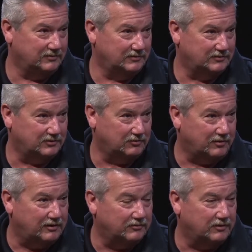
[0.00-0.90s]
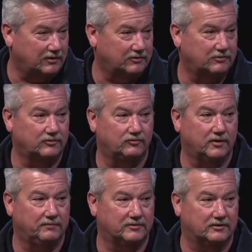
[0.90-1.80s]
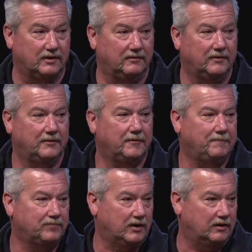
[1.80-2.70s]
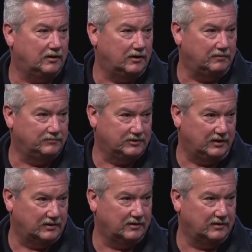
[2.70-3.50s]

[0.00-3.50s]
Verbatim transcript: So greater than 120% uh, uptick